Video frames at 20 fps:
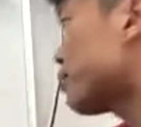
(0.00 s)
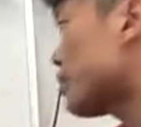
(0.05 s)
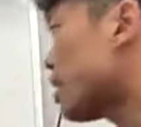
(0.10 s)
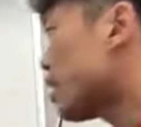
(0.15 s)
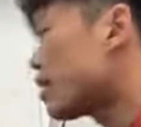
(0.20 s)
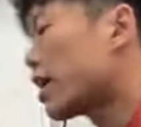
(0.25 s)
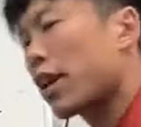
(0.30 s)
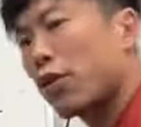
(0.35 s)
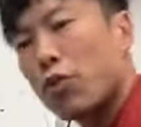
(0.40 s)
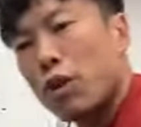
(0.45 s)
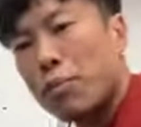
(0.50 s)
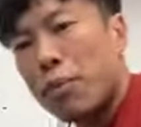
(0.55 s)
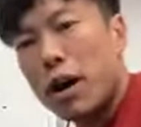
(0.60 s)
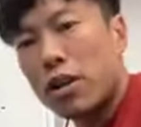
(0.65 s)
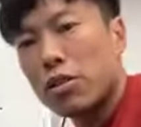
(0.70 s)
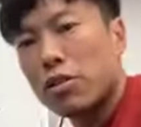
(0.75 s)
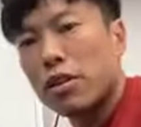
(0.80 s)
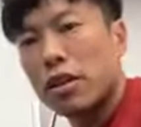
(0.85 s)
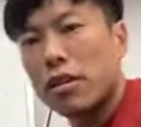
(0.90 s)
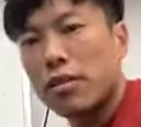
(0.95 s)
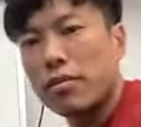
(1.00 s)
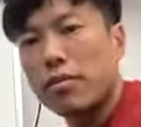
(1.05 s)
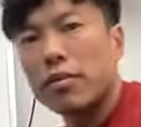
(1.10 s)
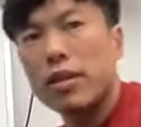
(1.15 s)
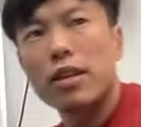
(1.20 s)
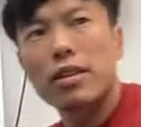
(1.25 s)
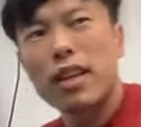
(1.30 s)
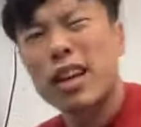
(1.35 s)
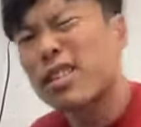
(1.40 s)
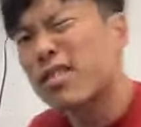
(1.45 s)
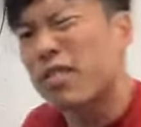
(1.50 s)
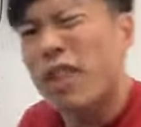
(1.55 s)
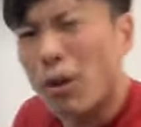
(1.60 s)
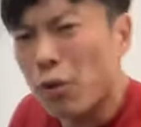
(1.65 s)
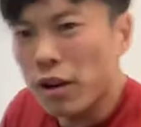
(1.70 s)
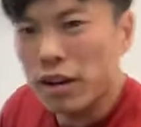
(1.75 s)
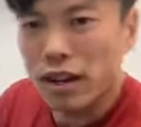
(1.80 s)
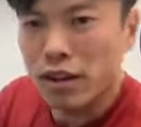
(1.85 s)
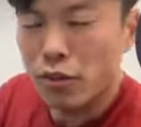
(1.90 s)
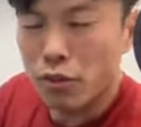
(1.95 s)
like remodeling, that takes
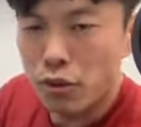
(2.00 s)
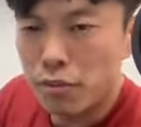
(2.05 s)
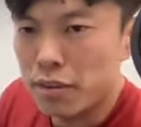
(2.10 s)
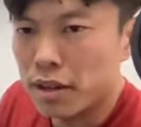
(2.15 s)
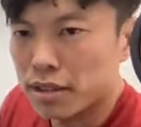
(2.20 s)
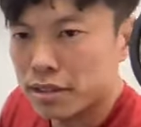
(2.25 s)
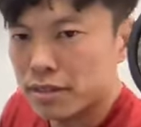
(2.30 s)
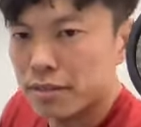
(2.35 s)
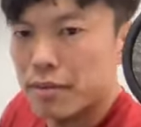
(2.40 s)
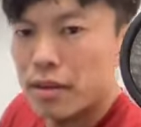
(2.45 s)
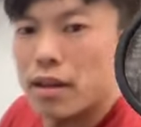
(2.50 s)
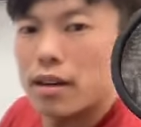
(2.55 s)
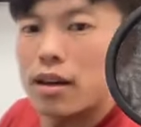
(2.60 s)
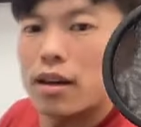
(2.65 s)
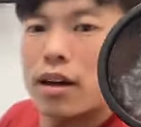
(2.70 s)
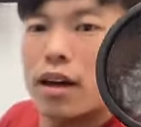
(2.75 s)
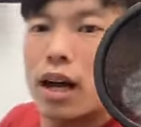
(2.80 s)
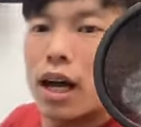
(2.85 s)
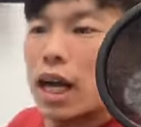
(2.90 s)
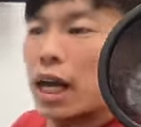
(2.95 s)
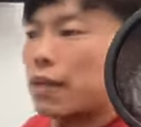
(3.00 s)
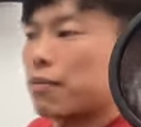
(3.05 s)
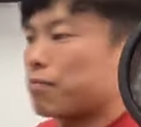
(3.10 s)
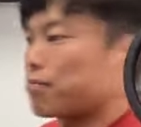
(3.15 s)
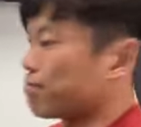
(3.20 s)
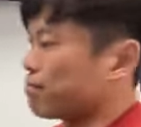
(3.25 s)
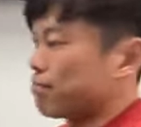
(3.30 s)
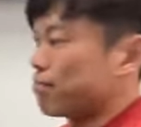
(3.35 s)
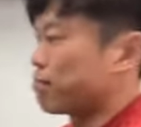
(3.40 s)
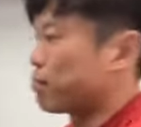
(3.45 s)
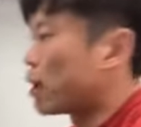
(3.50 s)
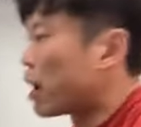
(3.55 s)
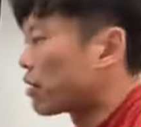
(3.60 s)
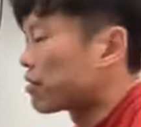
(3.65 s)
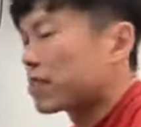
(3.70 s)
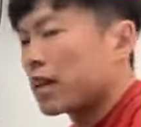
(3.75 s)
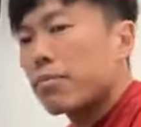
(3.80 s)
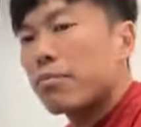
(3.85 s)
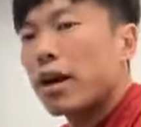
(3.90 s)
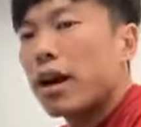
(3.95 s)
around like 3 months. And
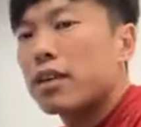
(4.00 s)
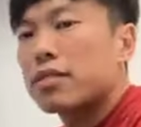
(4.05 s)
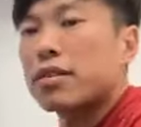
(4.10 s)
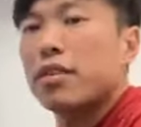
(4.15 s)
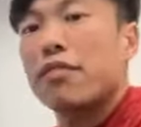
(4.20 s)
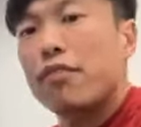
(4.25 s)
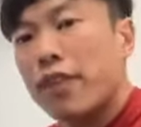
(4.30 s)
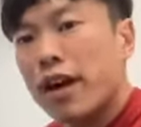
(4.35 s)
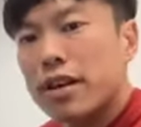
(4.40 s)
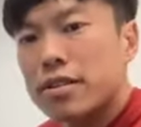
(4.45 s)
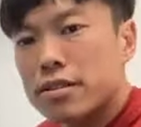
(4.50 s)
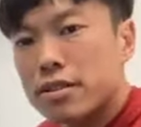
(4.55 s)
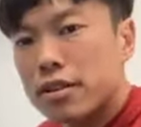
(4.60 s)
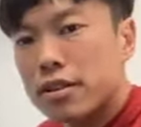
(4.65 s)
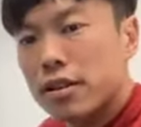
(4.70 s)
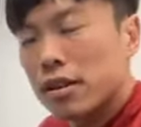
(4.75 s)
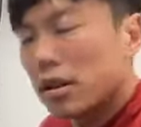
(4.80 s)
sometimes it's faster,